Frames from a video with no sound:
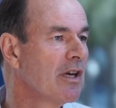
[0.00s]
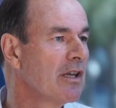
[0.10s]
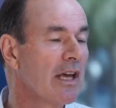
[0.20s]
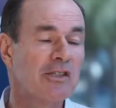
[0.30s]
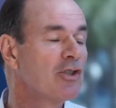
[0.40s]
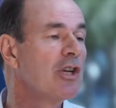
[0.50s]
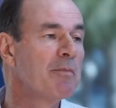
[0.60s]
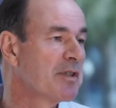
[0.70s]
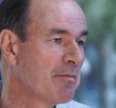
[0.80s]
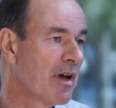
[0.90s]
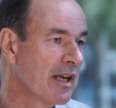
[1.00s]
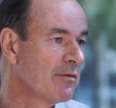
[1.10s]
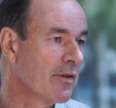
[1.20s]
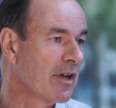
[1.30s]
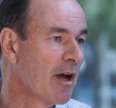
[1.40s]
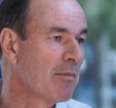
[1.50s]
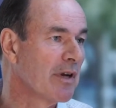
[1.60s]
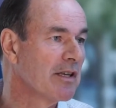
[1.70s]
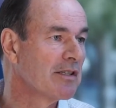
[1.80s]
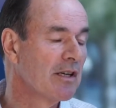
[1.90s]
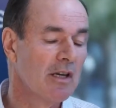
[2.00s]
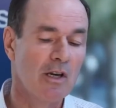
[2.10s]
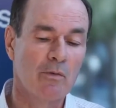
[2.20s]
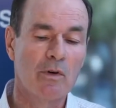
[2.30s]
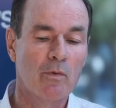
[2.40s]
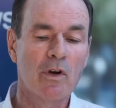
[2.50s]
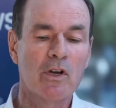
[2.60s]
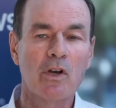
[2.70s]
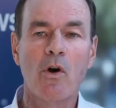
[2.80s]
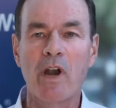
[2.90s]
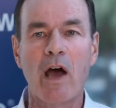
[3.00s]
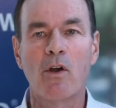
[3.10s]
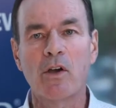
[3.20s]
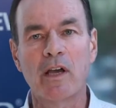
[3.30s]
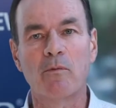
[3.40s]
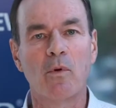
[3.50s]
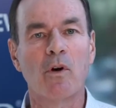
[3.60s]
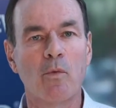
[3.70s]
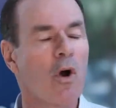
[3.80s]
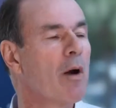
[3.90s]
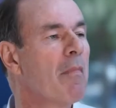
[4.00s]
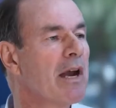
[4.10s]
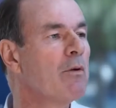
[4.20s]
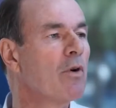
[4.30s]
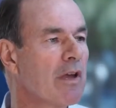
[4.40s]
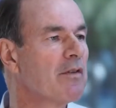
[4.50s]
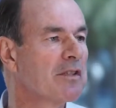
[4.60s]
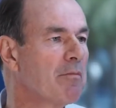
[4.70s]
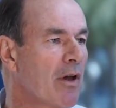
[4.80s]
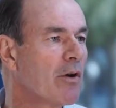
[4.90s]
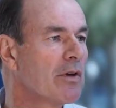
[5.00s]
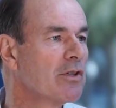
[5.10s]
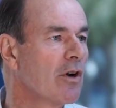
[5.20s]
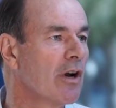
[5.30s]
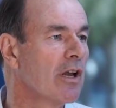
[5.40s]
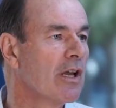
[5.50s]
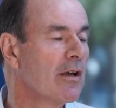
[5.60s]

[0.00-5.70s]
That's the cheapest money for the companies. We're going to go now look at where our money will give us a better return.